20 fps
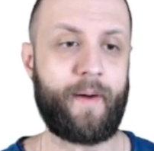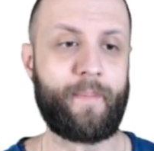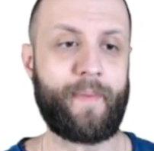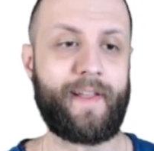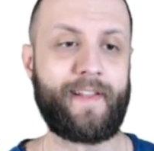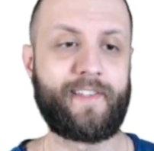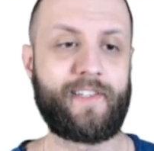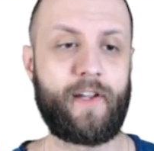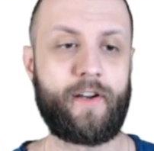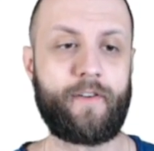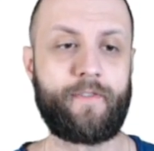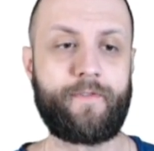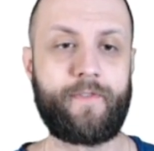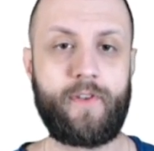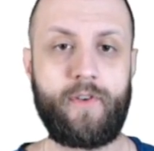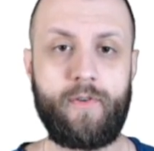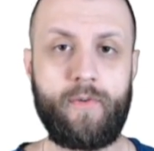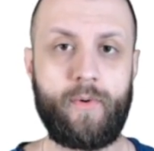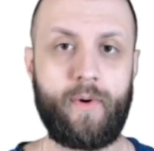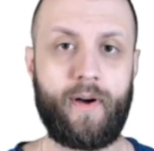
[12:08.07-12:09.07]
It's on a
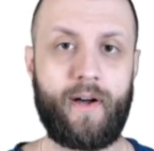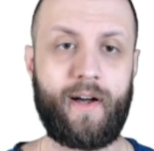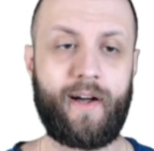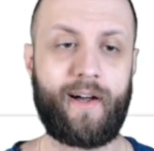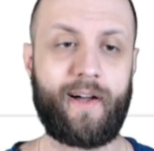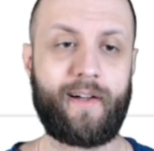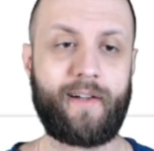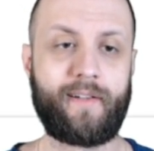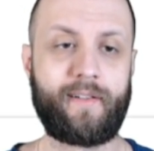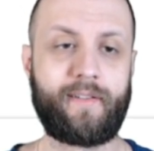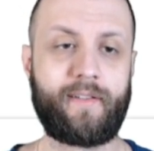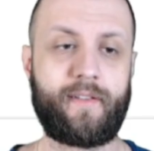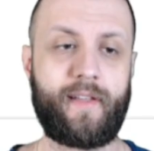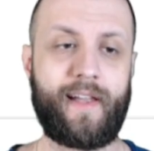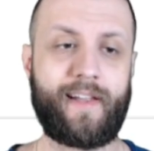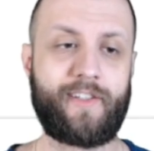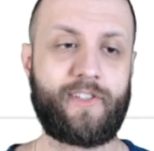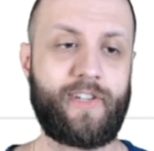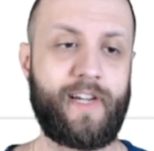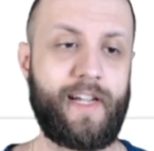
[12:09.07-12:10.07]
few
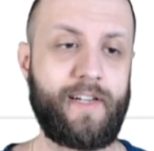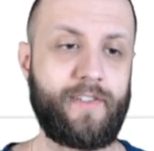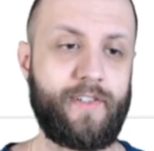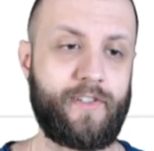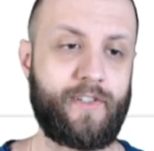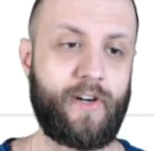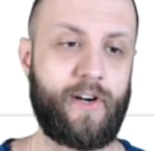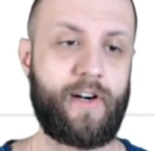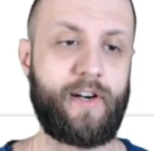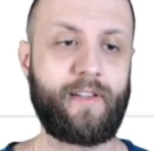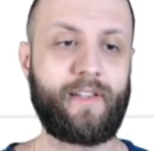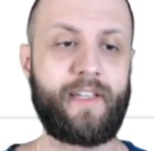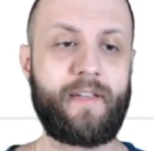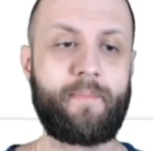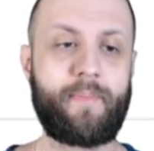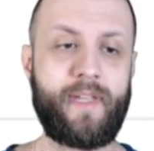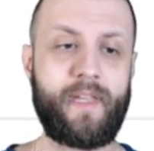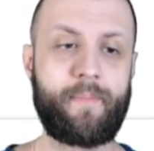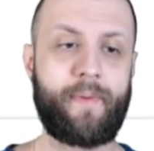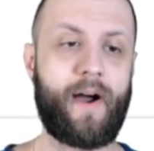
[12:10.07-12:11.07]
exchanges currently:
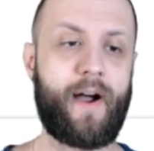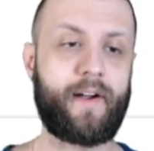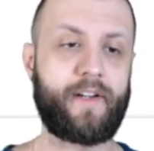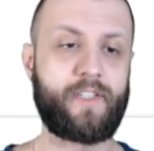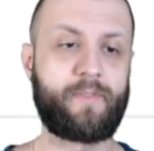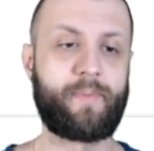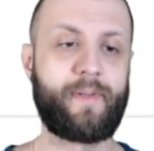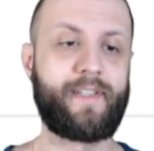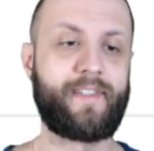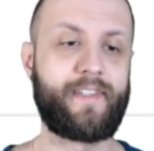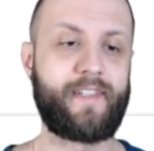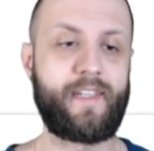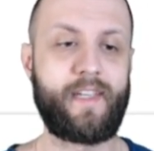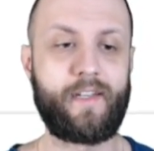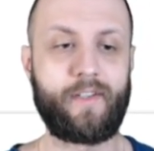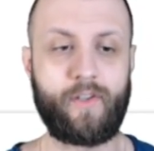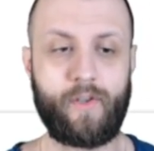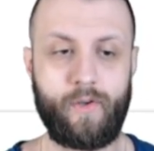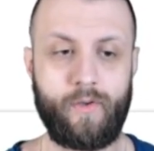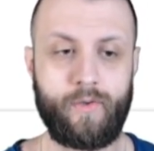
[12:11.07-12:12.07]
Bbox, BitZ,
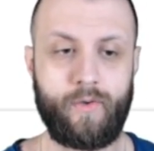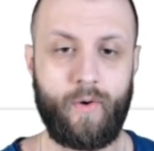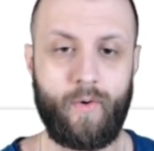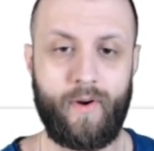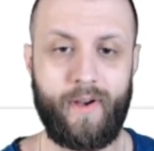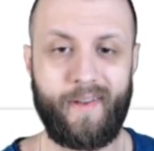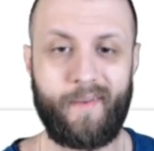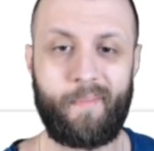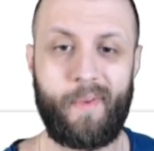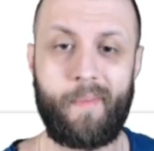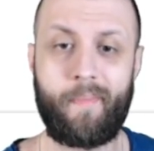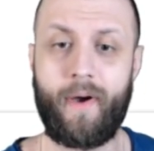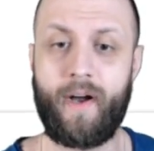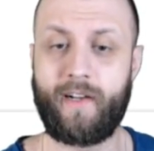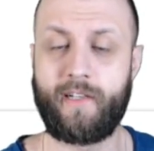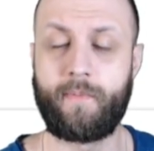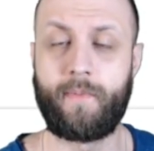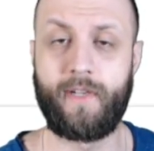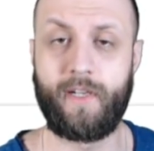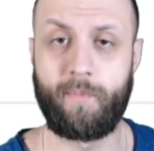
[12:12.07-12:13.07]
and KuCoin.
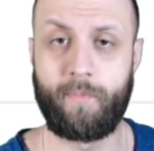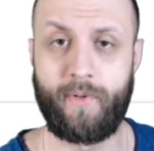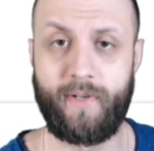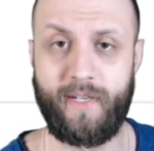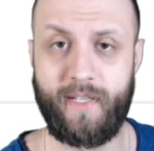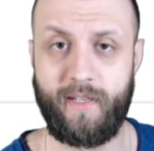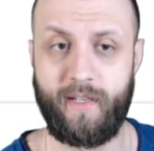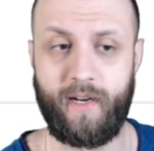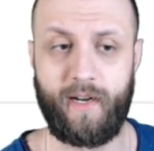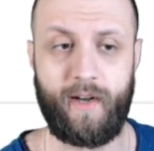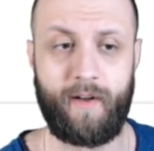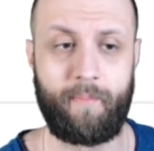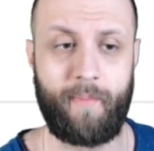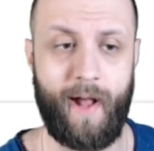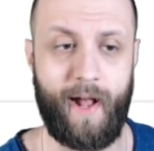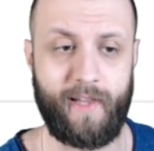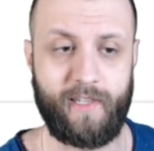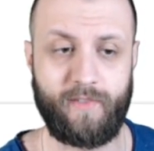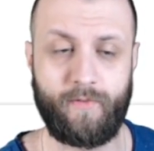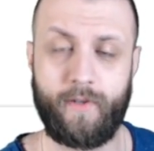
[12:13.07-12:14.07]
Bbox being a pretty
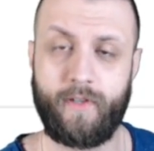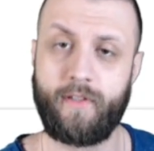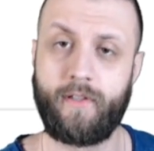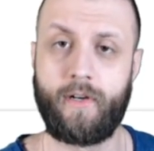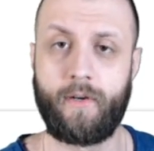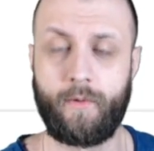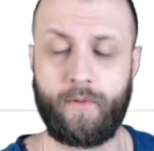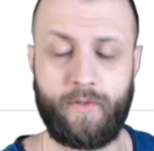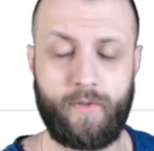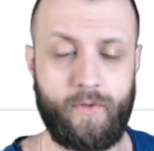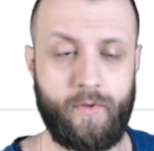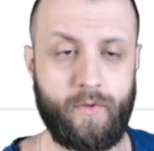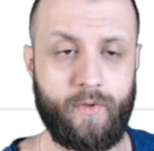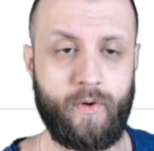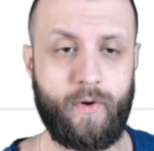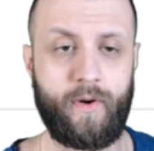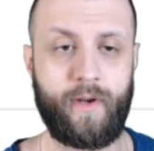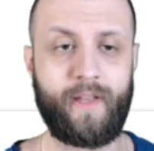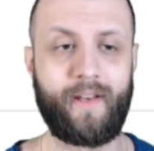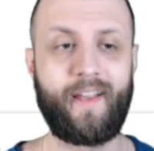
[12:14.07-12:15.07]
massive one, along with
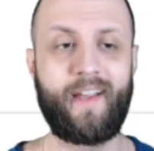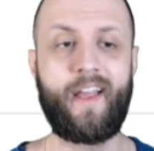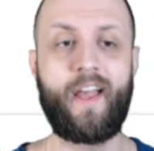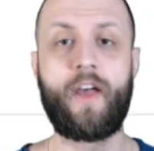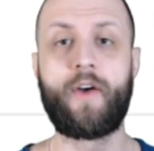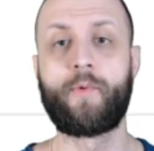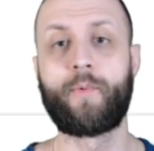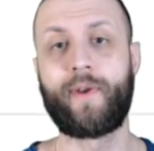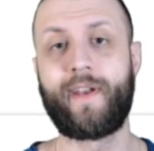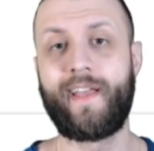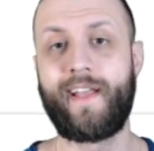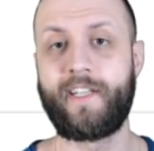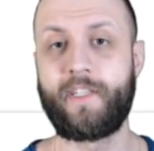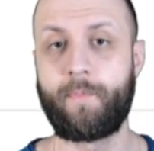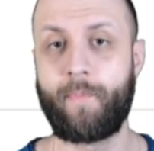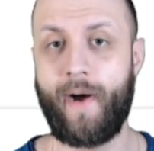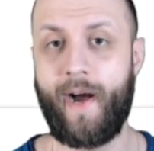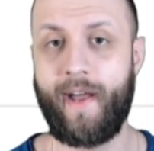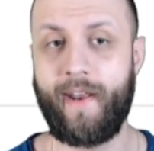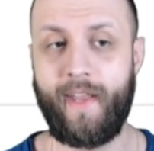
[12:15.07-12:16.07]
KuCoin. When it hits
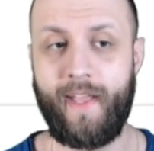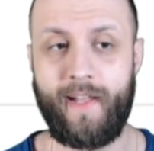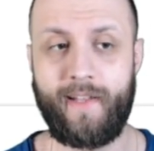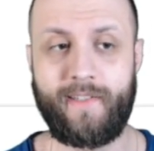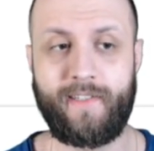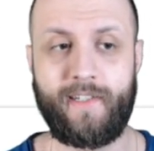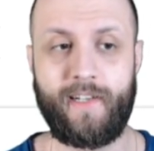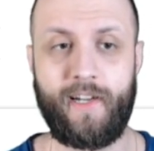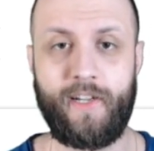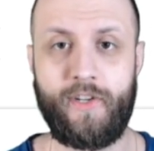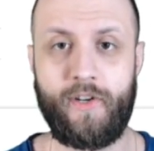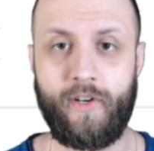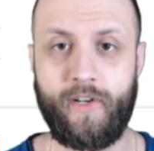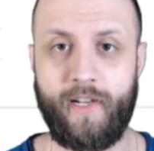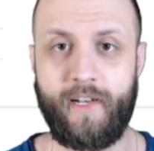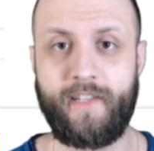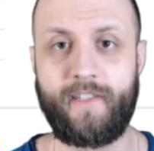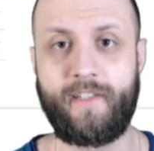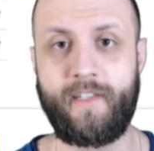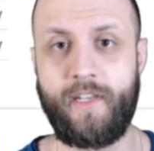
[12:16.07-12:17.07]
Binance, you're
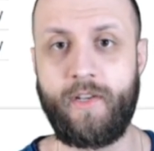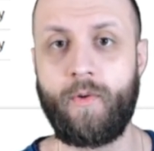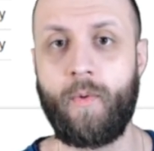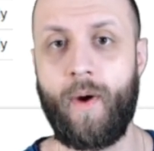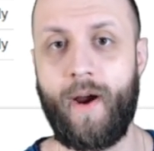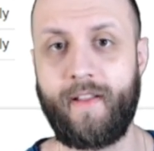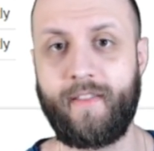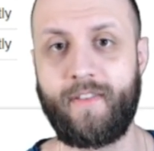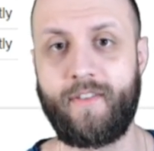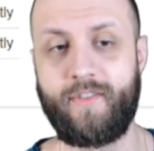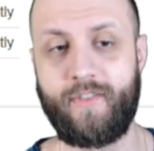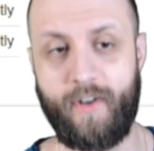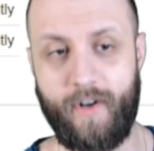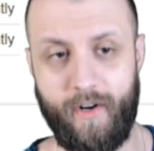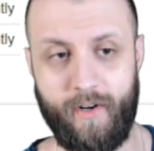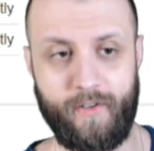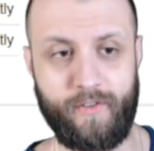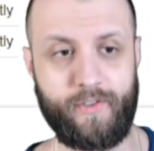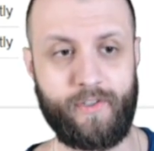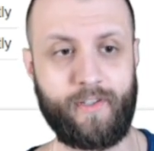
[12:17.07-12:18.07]
going to see quite the
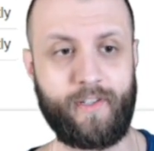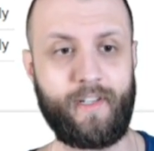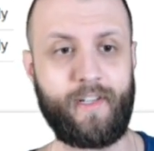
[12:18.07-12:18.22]
surge.